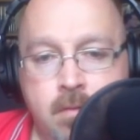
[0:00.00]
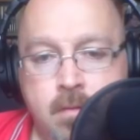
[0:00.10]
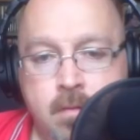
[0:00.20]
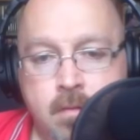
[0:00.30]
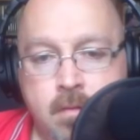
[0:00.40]

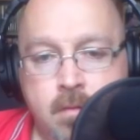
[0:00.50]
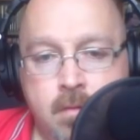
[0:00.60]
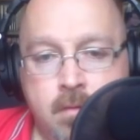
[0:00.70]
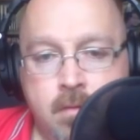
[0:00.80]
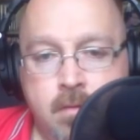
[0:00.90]

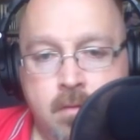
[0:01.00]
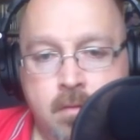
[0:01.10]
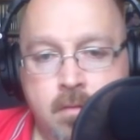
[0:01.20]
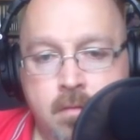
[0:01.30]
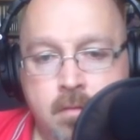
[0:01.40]

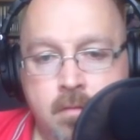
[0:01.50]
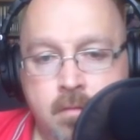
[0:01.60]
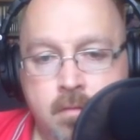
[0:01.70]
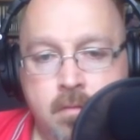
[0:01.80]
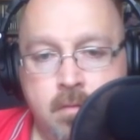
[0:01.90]

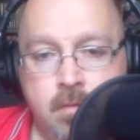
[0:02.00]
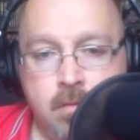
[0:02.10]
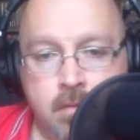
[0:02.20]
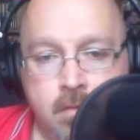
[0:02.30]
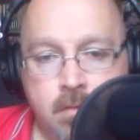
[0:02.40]

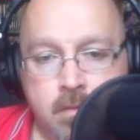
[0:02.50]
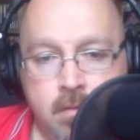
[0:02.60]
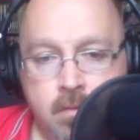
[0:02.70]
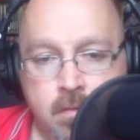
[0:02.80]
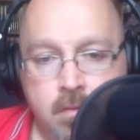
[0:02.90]

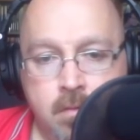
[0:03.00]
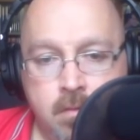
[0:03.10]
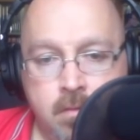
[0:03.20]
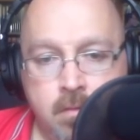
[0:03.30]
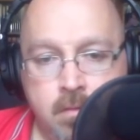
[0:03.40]

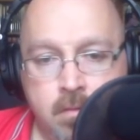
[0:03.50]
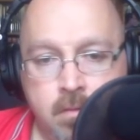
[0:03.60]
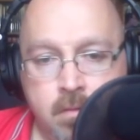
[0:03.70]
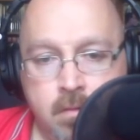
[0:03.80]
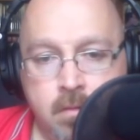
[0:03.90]

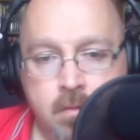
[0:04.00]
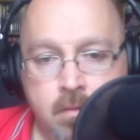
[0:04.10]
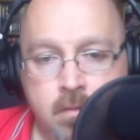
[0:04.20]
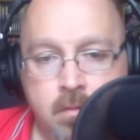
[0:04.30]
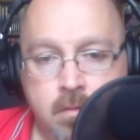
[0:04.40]

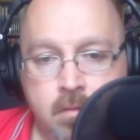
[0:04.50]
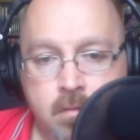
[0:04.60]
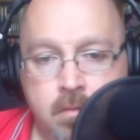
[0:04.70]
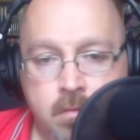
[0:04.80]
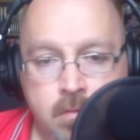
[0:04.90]

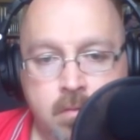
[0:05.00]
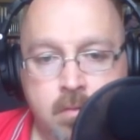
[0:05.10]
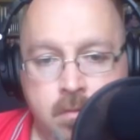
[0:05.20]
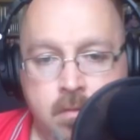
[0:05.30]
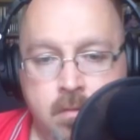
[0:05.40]

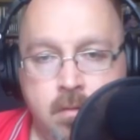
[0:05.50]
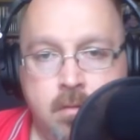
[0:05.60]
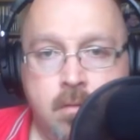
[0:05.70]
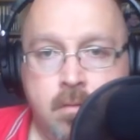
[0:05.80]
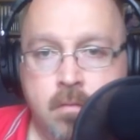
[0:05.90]

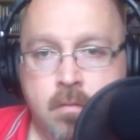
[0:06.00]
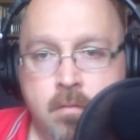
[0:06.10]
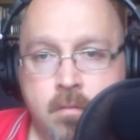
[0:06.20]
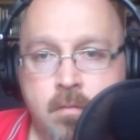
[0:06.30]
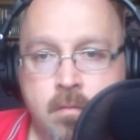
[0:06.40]

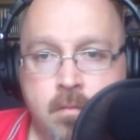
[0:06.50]
This person isn't speaking.